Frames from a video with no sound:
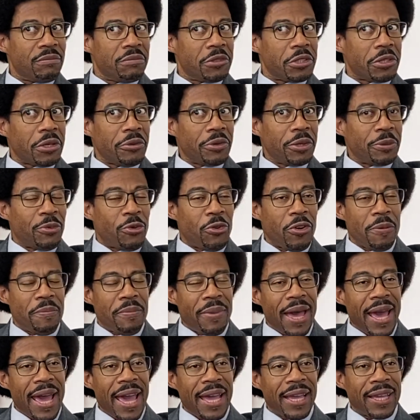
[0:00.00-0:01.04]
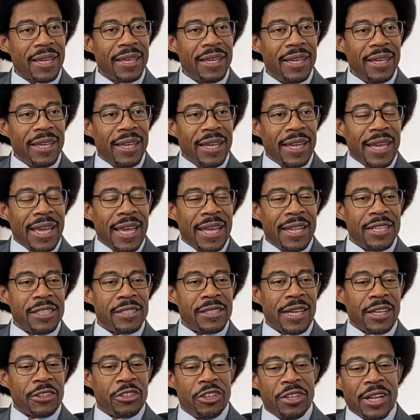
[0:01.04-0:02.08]
So I report back, and
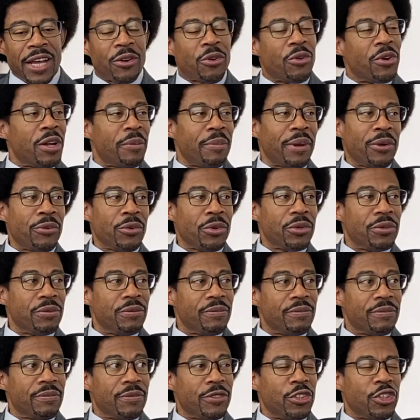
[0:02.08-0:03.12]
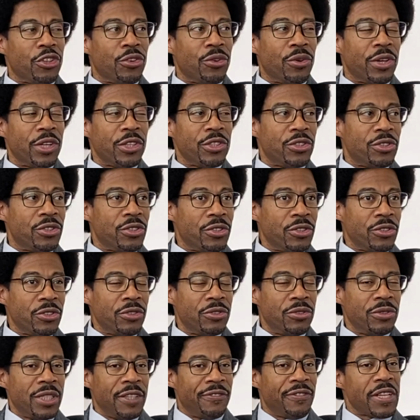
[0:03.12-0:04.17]
it's like, you're not going to Beirut. You're going
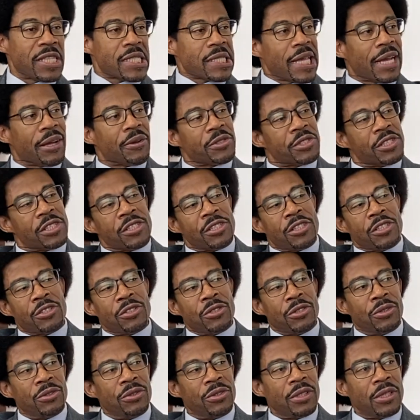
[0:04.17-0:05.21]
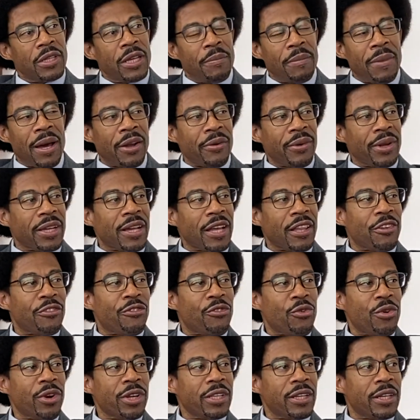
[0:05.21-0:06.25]
to Defense Language Institute in Monterey,
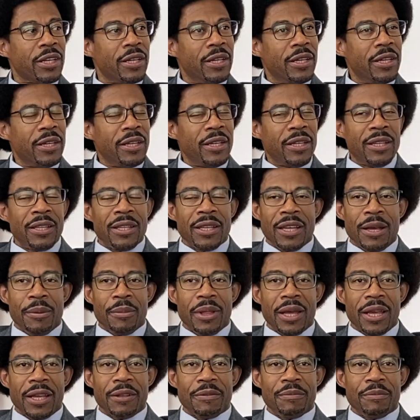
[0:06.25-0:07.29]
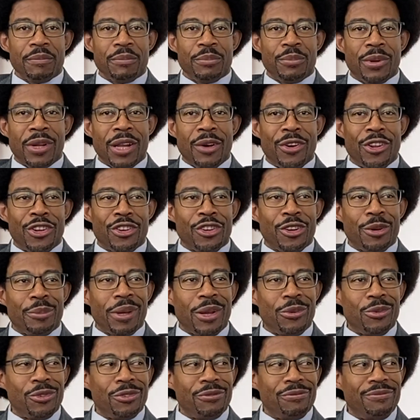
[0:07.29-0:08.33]
California. I'm like, but I want to go to
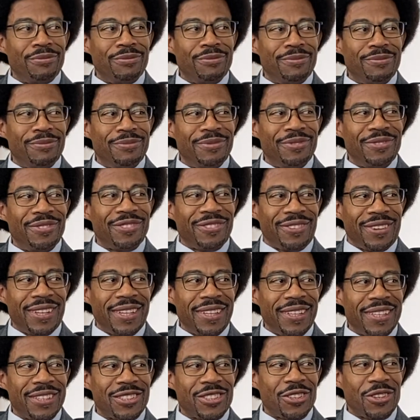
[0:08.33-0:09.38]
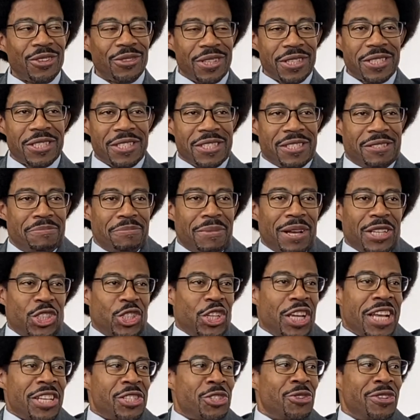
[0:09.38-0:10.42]
Beirut, right? So this is my
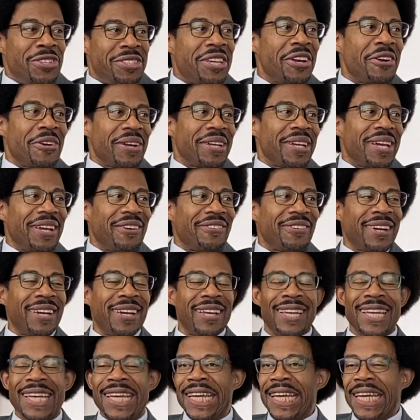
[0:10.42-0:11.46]
chance to interrogate, right?